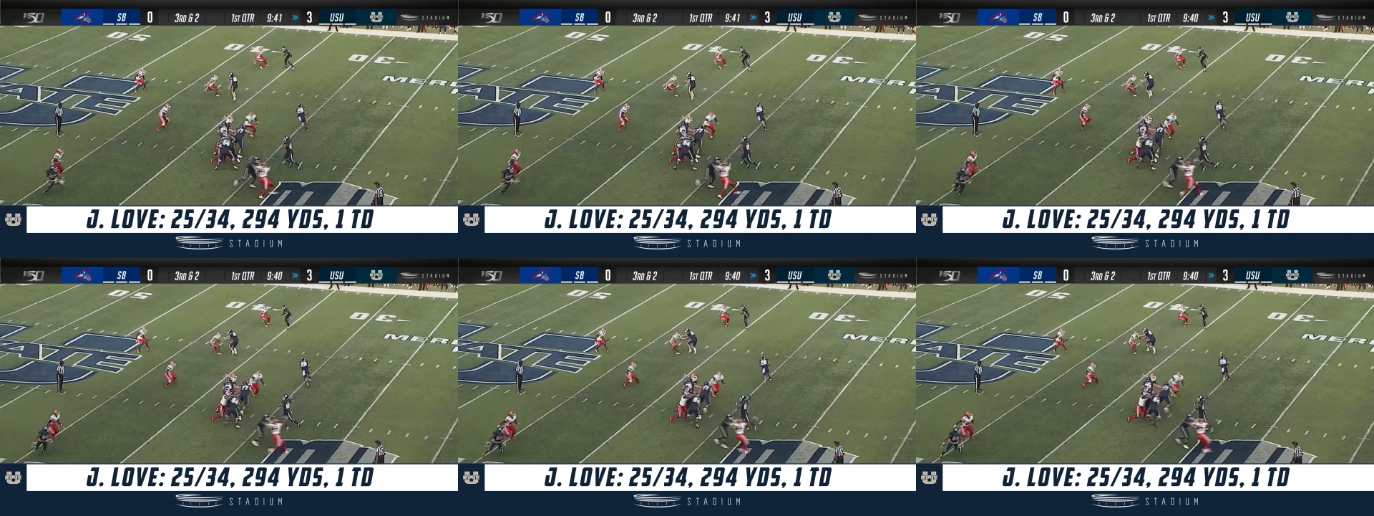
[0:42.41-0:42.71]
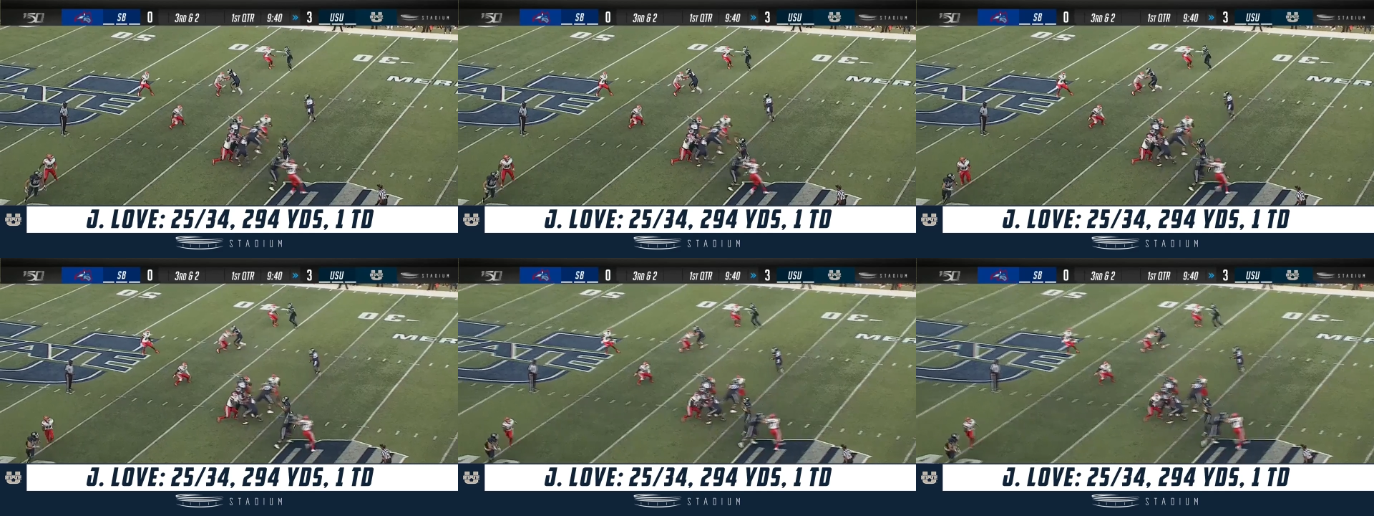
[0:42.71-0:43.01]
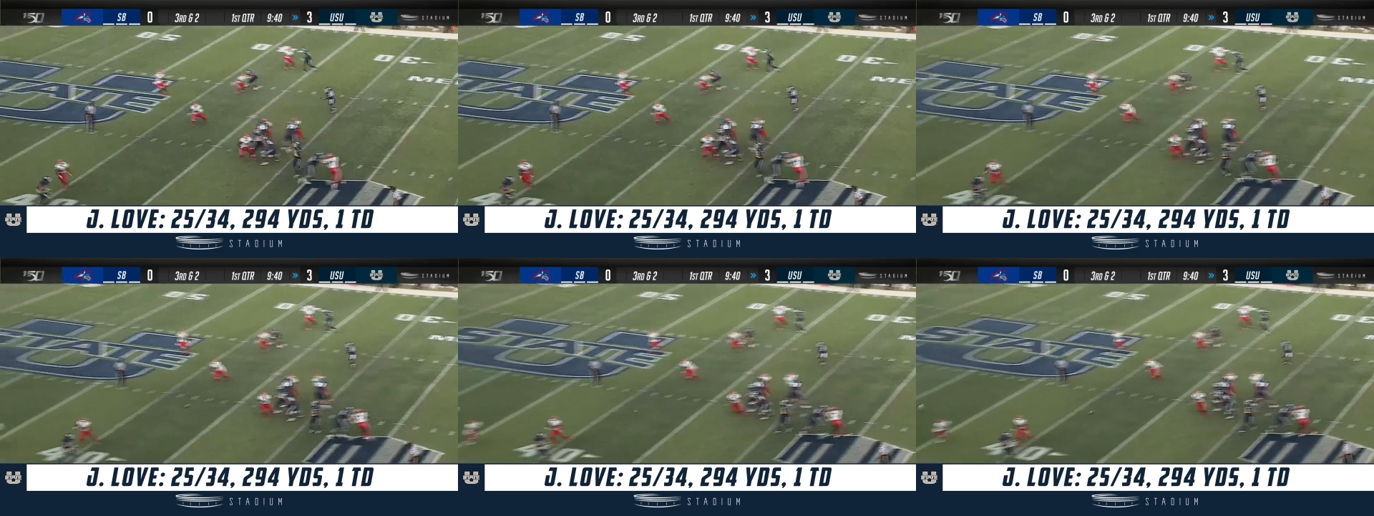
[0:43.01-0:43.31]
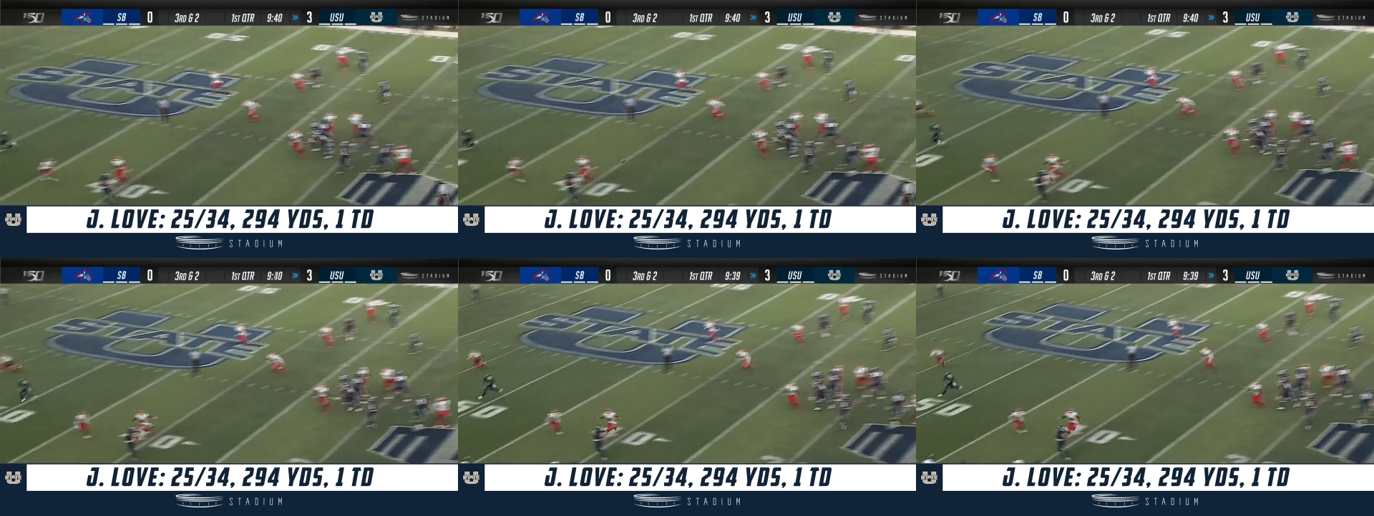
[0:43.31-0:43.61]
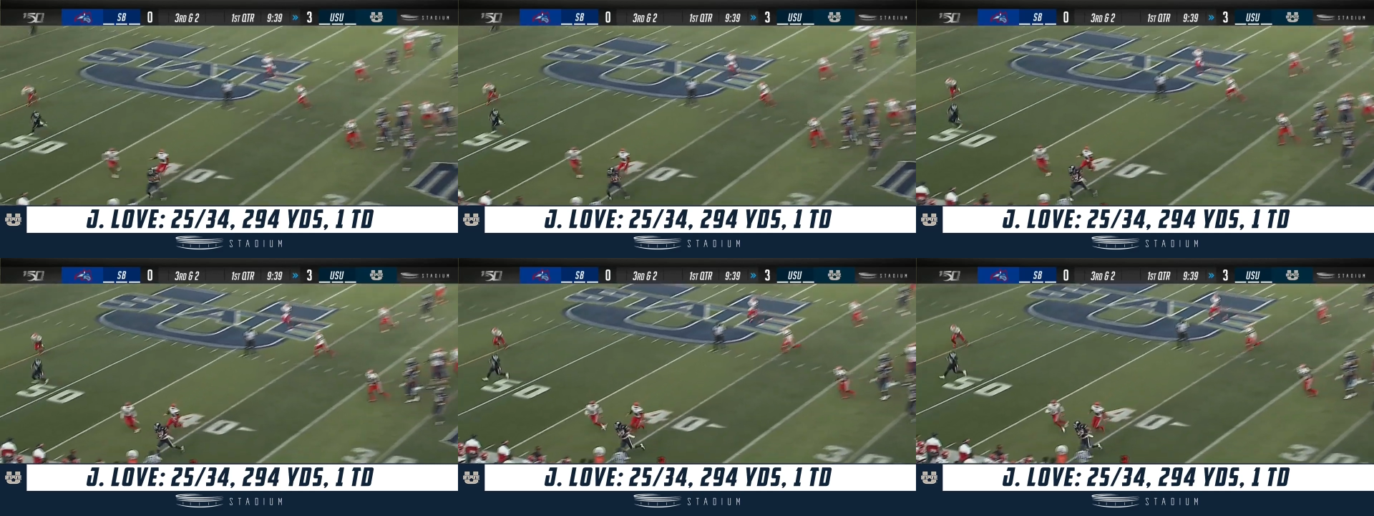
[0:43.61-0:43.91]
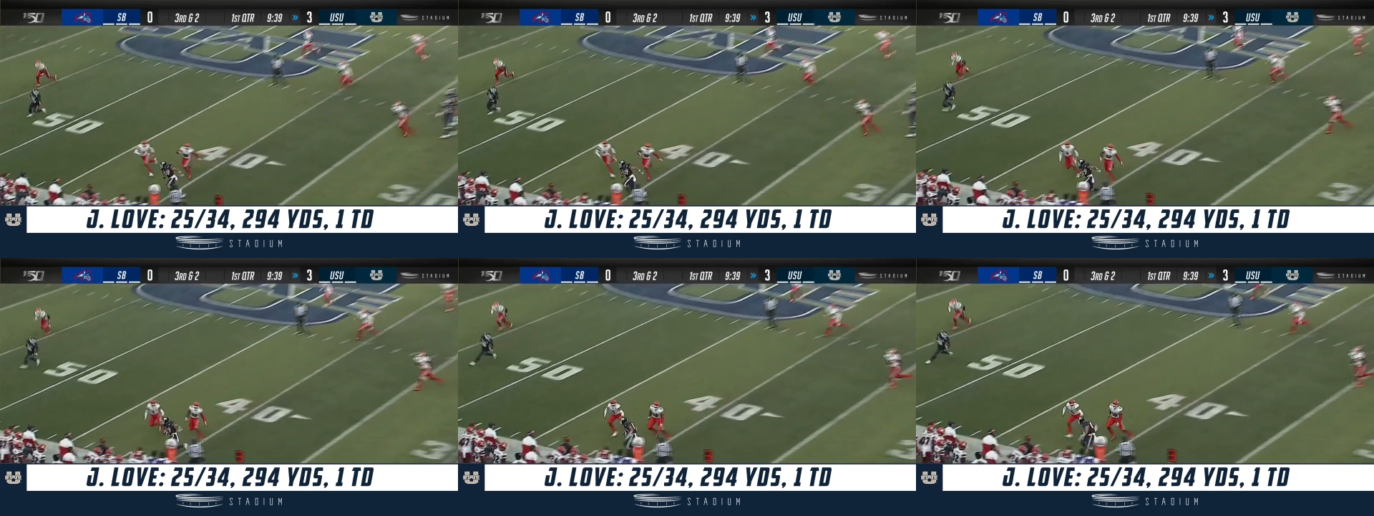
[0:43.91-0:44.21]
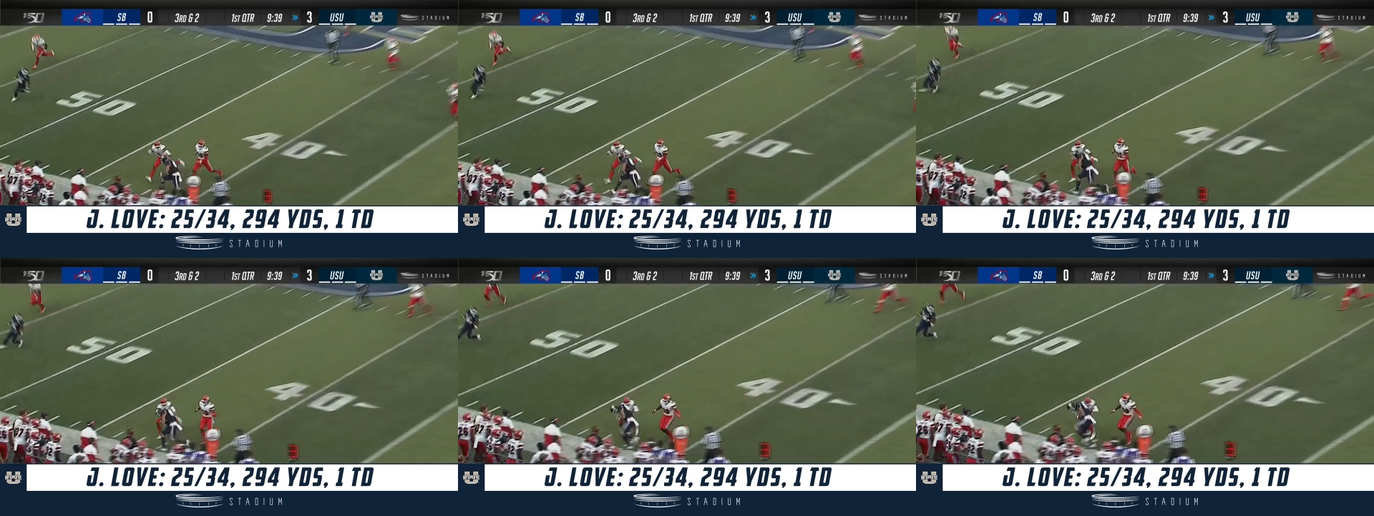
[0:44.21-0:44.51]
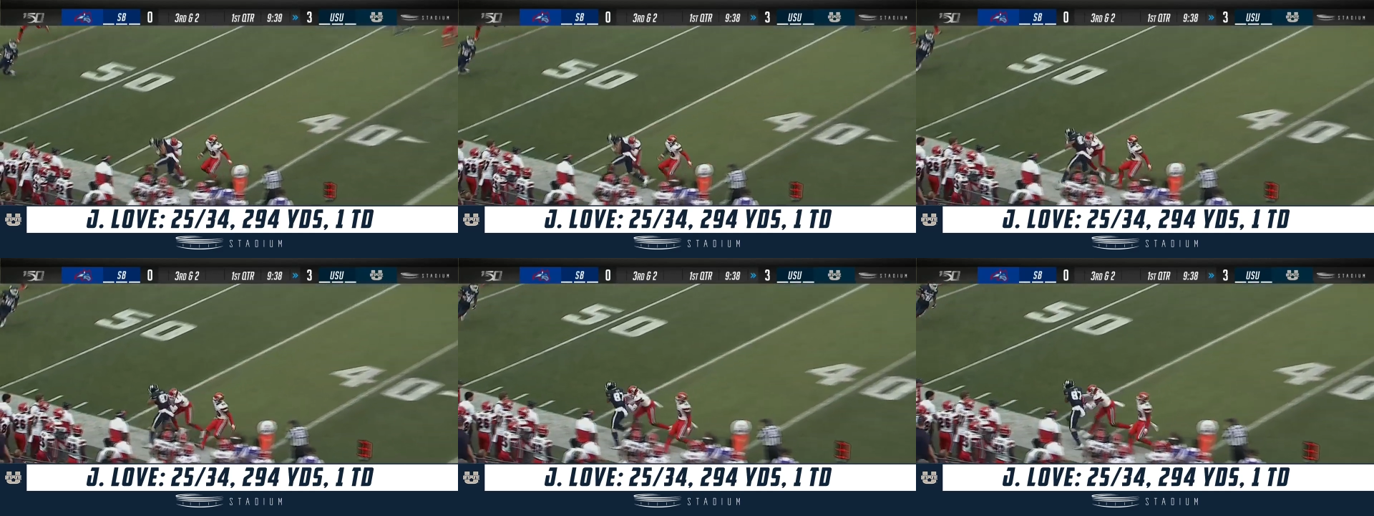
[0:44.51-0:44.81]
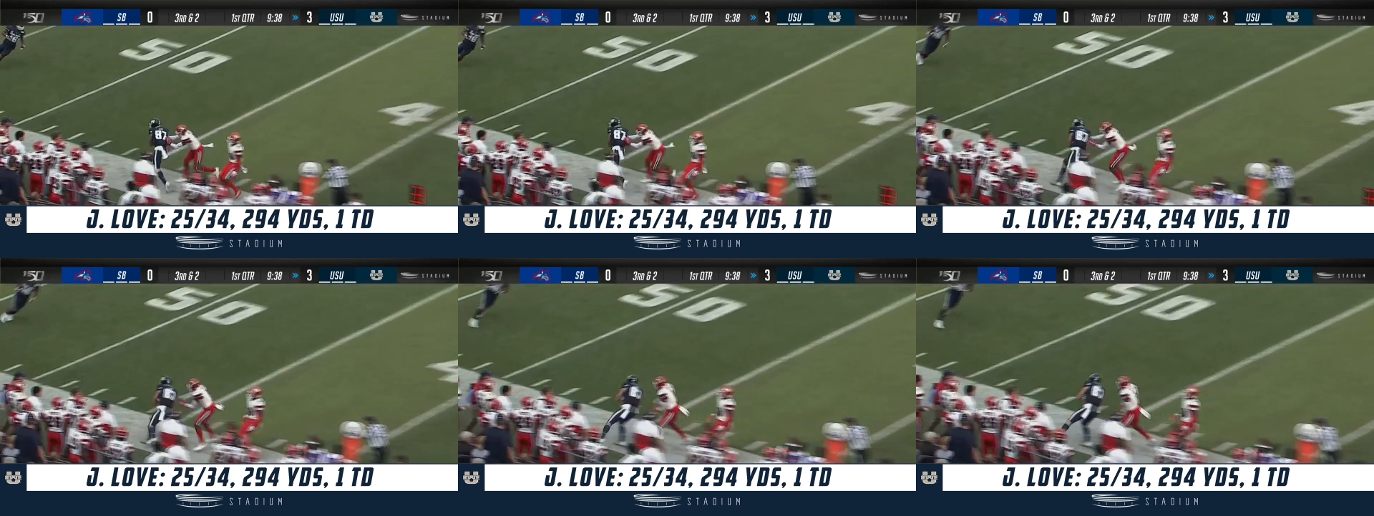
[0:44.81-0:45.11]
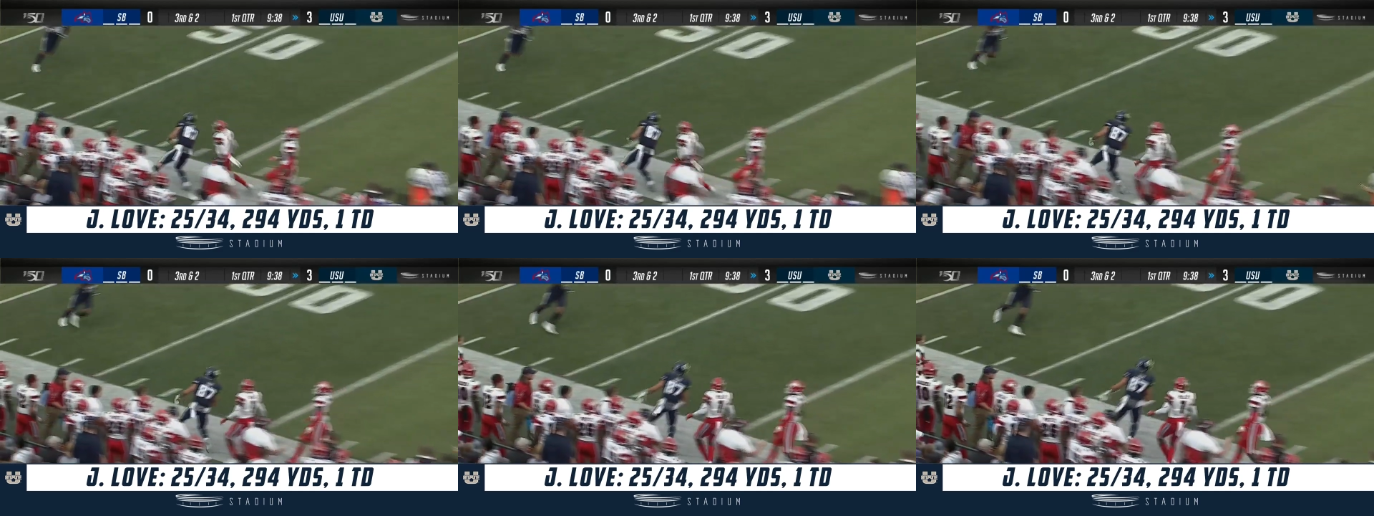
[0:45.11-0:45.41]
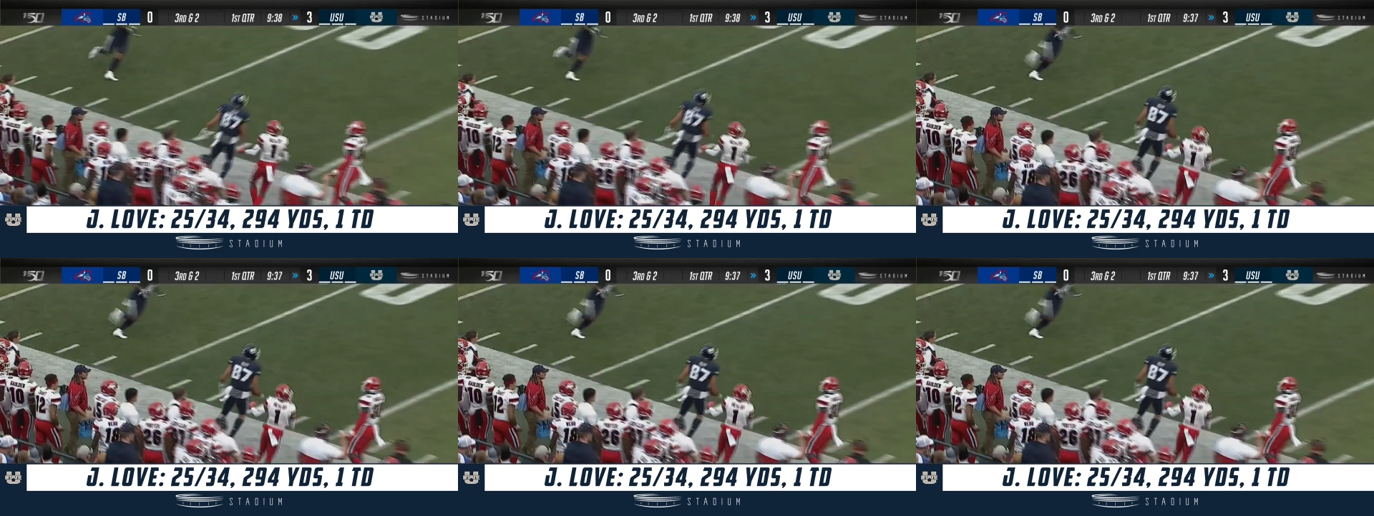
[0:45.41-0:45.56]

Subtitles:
(no speaker visible)